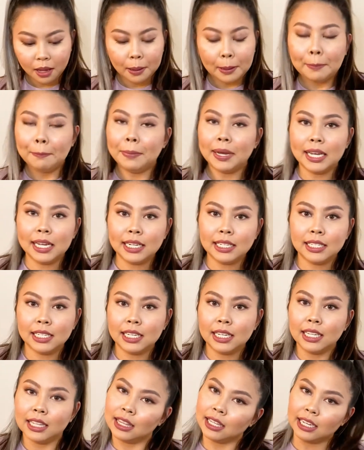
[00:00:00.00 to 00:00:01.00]
But
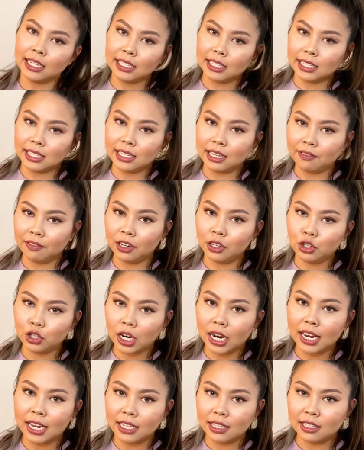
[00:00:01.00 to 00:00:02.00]
let's give it a
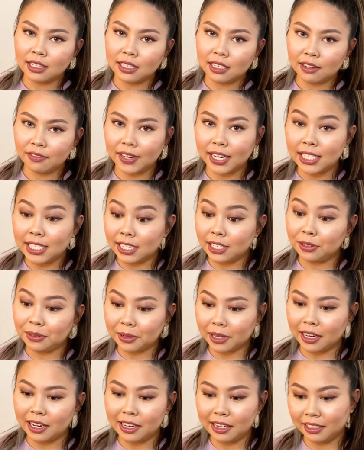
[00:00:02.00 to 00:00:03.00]
try and see if I did it
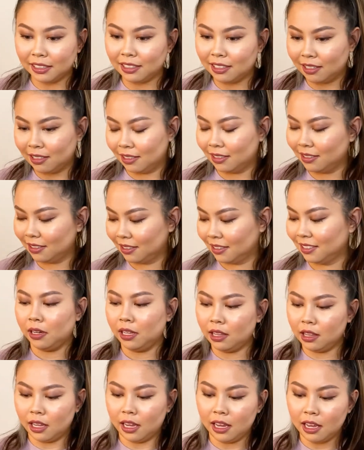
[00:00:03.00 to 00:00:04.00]
right. I
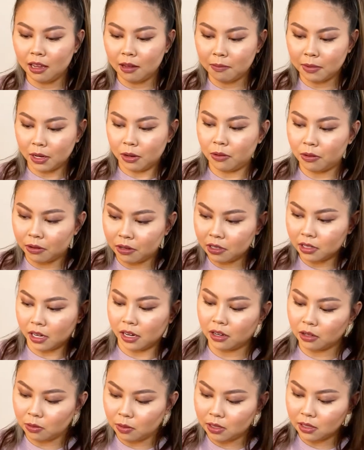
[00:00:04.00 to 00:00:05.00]
like my corn
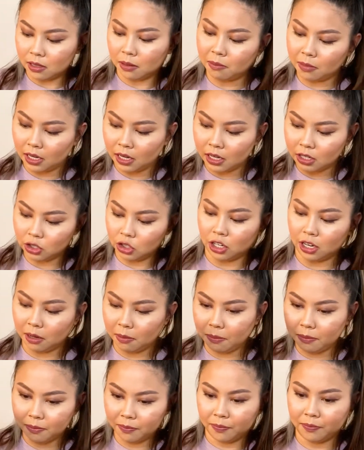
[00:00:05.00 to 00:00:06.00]
dogs with some ketchup,
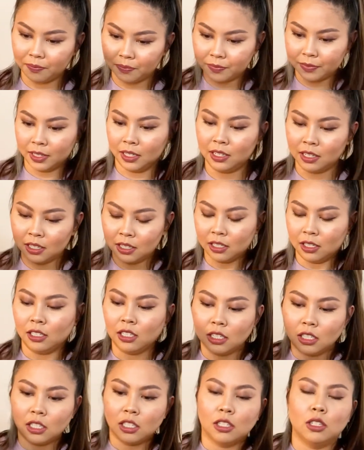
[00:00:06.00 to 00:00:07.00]

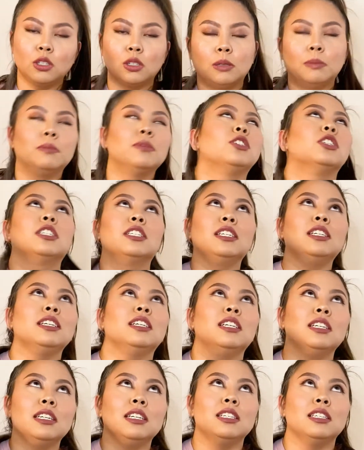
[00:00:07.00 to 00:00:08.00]
so I'm trying to
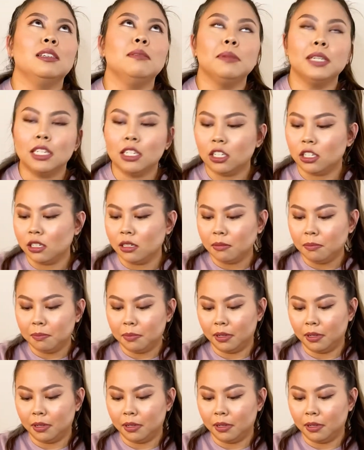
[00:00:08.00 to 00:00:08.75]
get some ketchup.